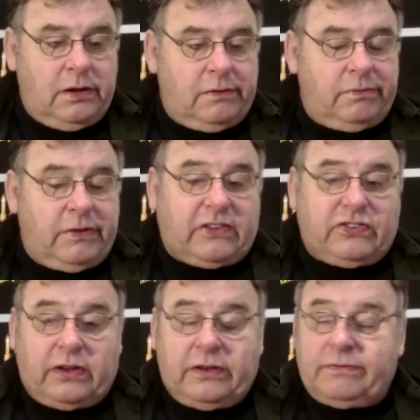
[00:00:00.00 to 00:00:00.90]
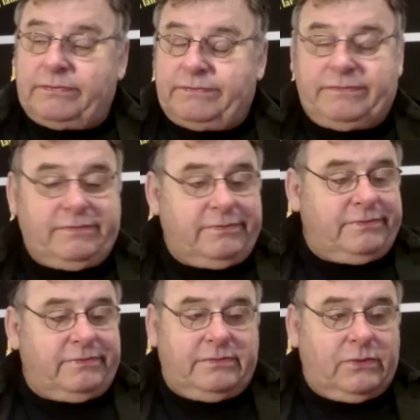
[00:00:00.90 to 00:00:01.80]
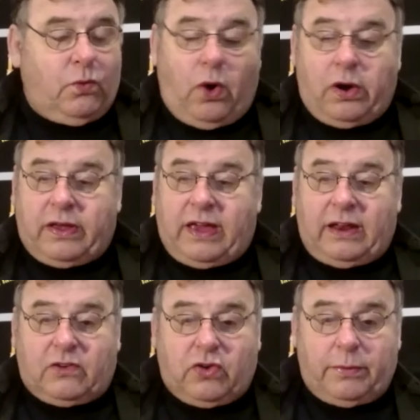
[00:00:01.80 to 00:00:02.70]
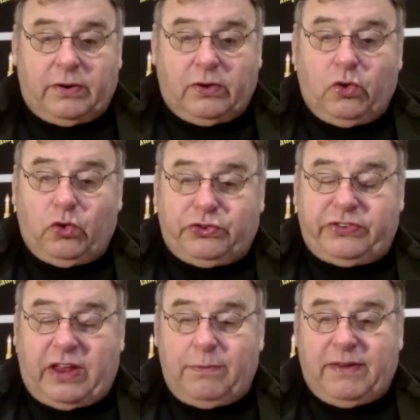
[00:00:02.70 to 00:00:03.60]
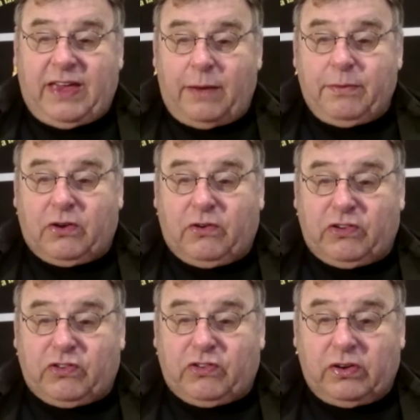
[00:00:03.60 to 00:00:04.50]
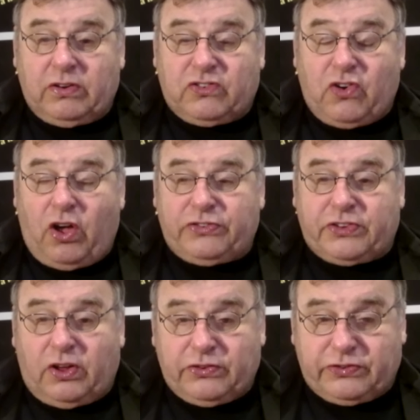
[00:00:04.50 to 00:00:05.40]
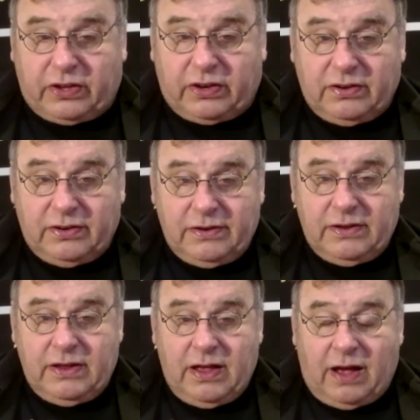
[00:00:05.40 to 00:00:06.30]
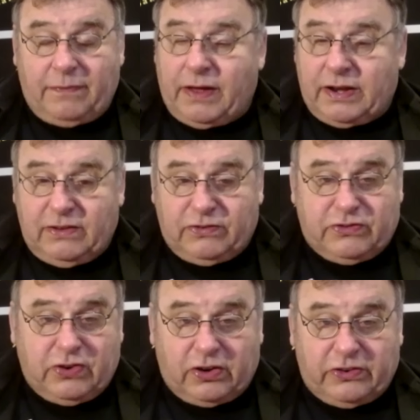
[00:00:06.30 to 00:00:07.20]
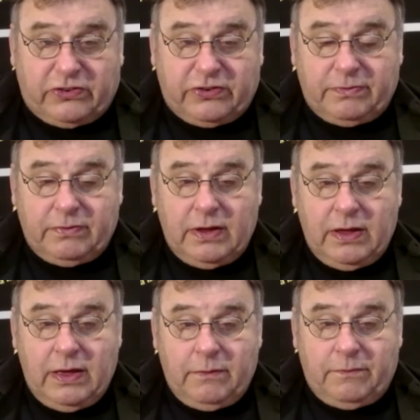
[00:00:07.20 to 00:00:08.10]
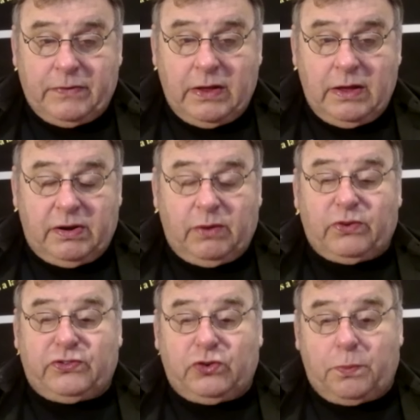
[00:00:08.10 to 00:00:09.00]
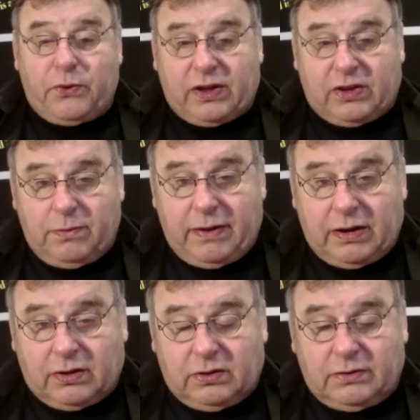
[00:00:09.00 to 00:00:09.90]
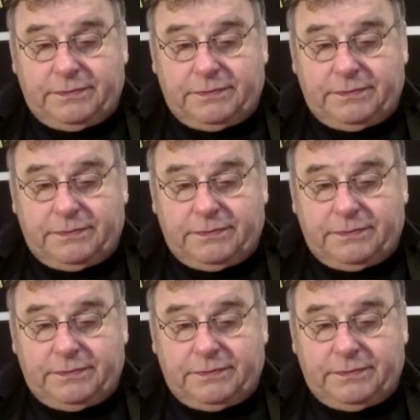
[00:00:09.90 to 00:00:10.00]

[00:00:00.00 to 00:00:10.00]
Nixon Watergate criminal who said he became a Christian, Charles Colson. I'm not his judge, but he was super ecumenical,